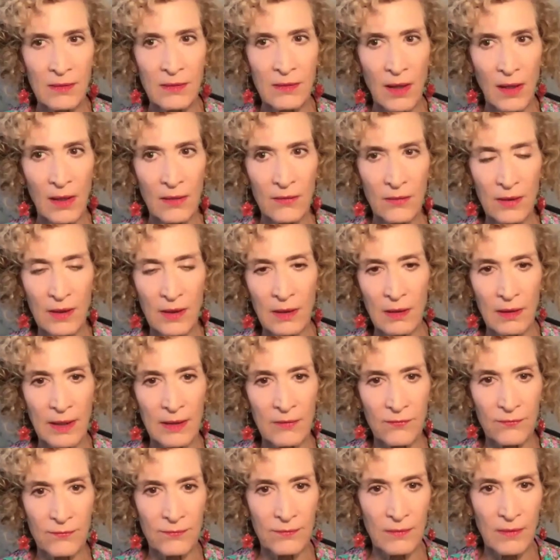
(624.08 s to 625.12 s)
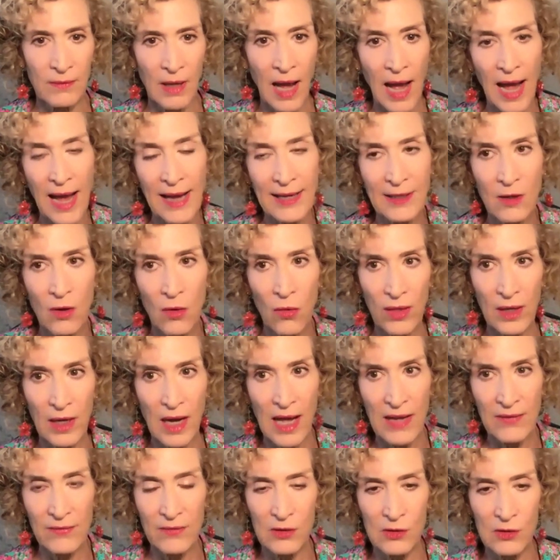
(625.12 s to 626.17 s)
does. And I know that
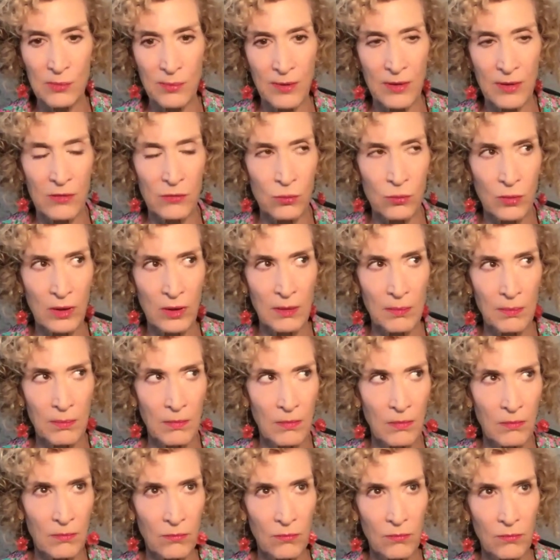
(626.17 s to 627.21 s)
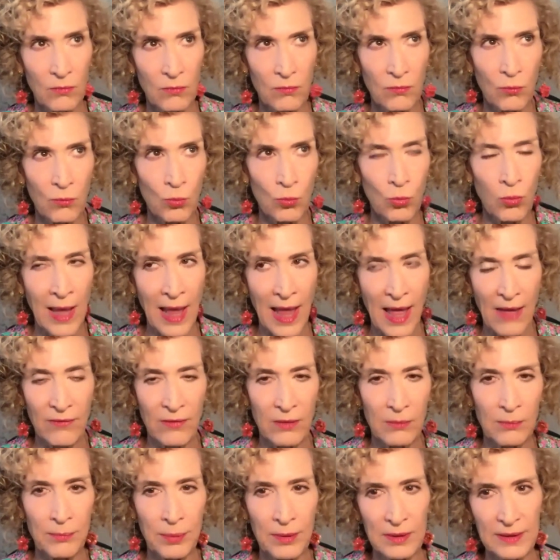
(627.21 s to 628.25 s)
I've experienced really
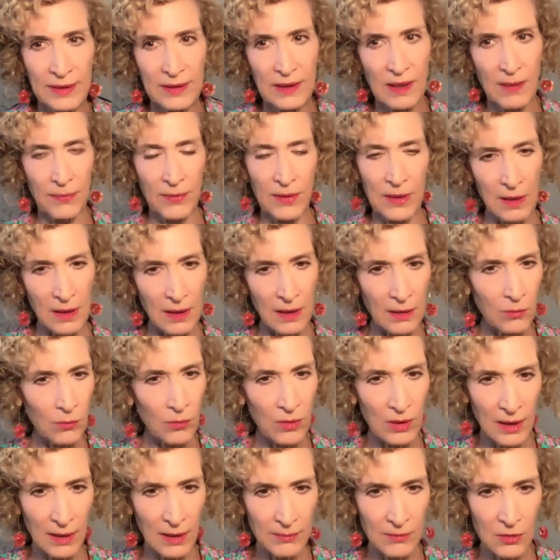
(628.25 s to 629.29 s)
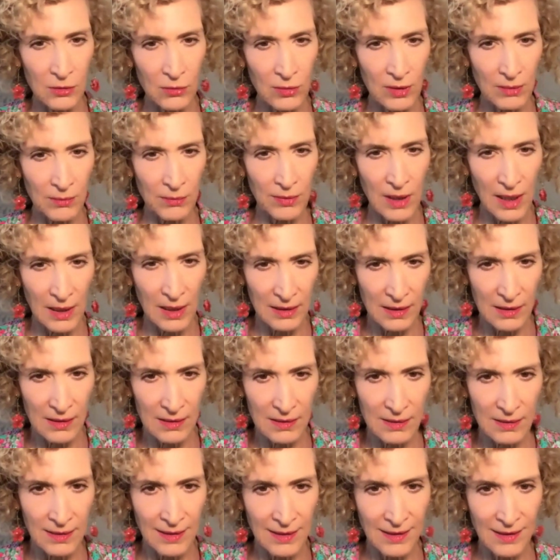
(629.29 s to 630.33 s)
having building up the heat when I'm doing
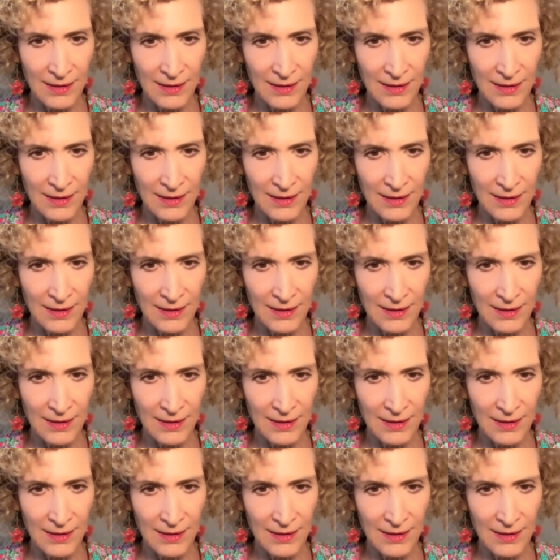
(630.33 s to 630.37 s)
Pilates.